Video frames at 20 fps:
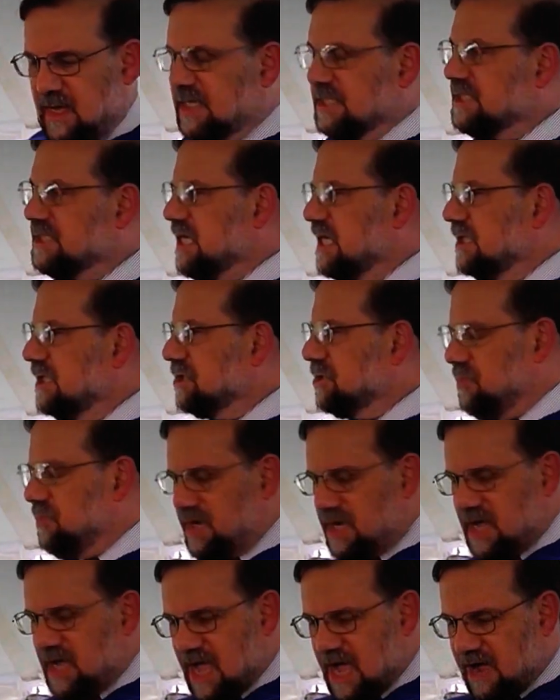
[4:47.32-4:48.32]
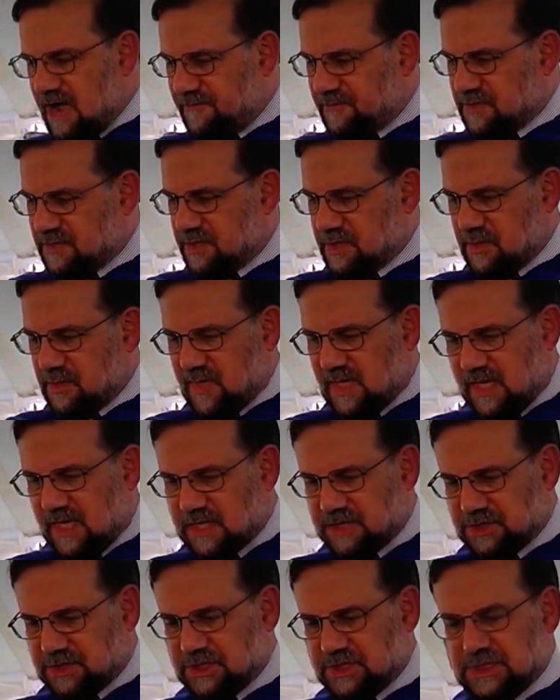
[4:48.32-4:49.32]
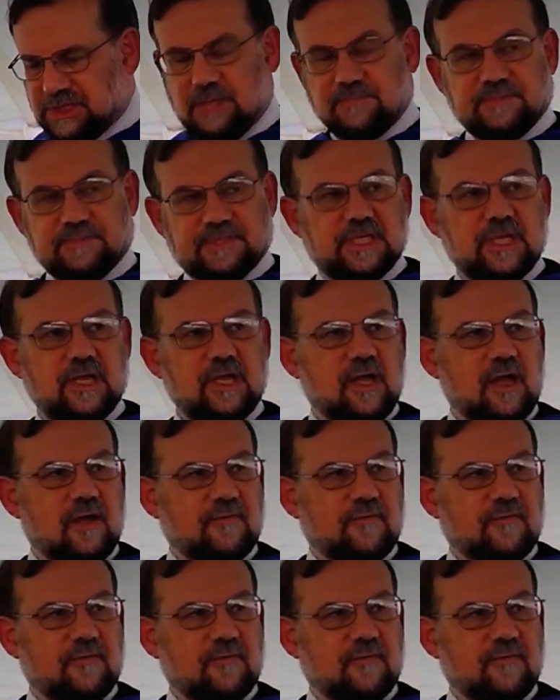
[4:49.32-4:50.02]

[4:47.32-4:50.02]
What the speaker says: A century after the relationships